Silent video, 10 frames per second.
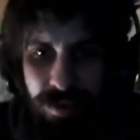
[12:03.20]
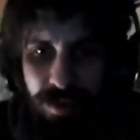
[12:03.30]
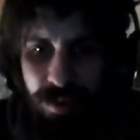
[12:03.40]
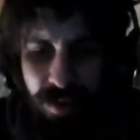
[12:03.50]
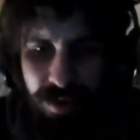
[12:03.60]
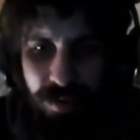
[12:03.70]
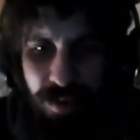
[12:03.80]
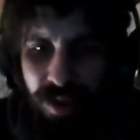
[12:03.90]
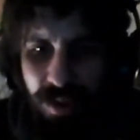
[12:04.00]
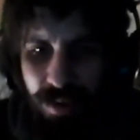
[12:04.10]
to
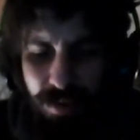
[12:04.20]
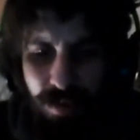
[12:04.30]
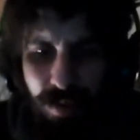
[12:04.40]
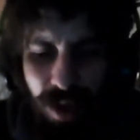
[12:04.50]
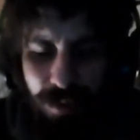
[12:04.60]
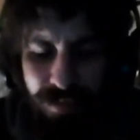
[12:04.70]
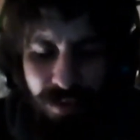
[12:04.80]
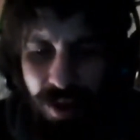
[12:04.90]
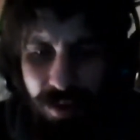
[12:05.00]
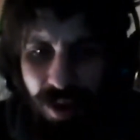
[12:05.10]
be
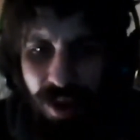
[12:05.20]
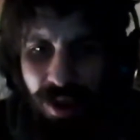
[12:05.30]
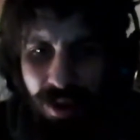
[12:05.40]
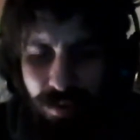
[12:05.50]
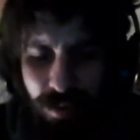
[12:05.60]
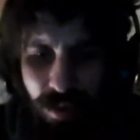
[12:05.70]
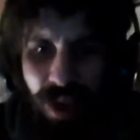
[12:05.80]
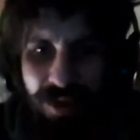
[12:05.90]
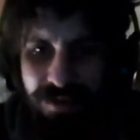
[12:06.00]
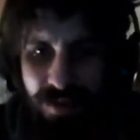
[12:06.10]
upfront, we're
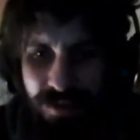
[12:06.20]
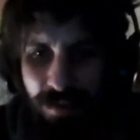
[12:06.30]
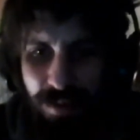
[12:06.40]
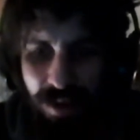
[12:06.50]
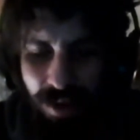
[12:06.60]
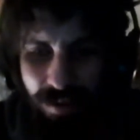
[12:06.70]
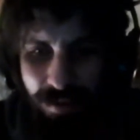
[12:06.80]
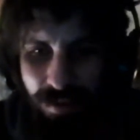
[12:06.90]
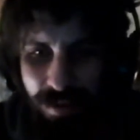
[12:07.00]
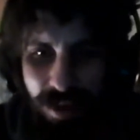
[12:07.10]
assholes up here.
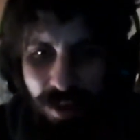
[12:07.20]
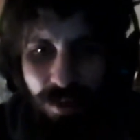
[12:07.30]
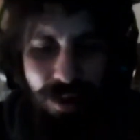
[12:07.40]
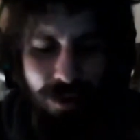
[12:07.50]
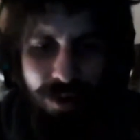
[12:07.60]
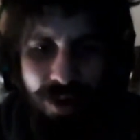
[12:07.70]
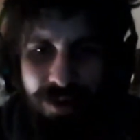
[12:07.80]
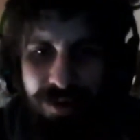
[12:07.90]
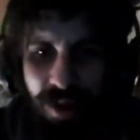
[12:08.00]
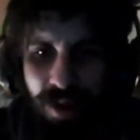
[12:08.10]
We're not.